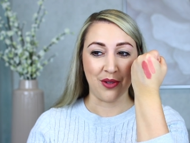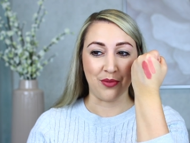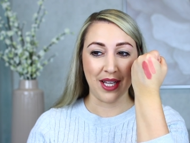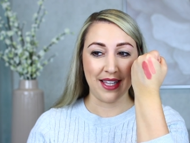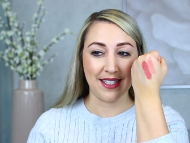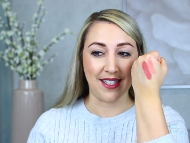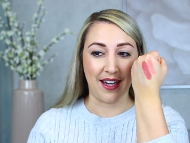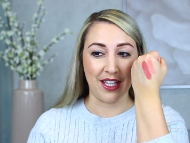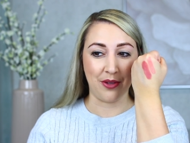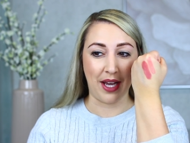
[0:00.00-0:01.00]
Really
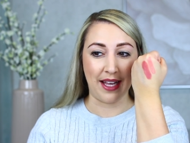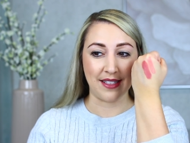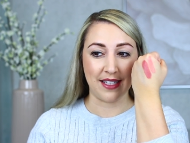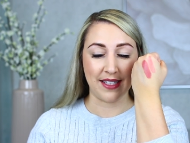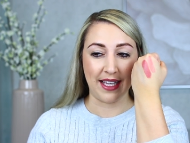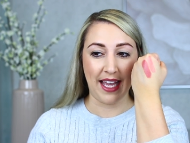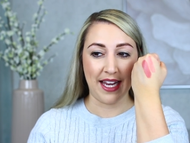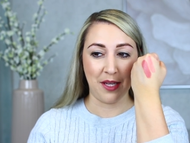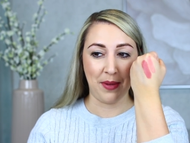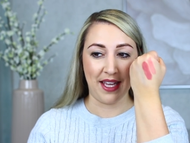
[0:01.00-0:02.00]
stunning, you guys. This like
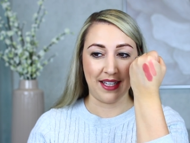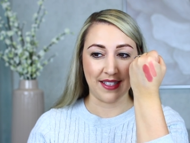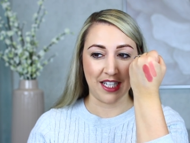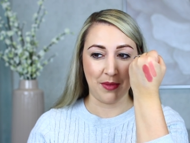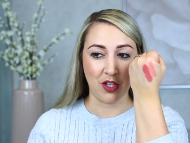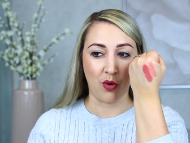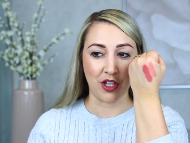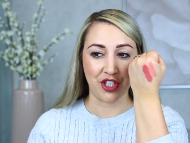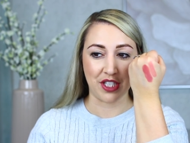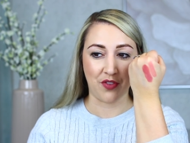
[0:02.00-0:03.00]
candy pink is going to be
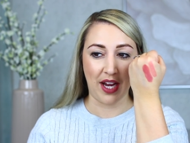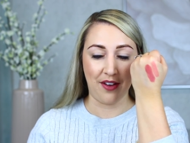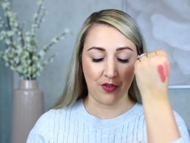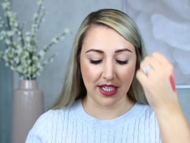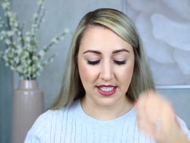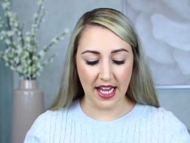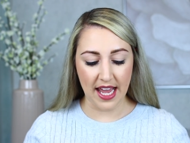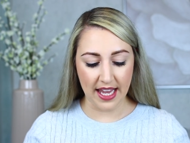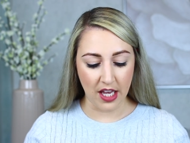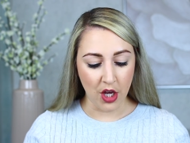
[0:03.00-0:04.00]
gorgeous for every
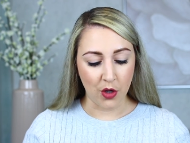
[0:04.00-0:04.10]
day.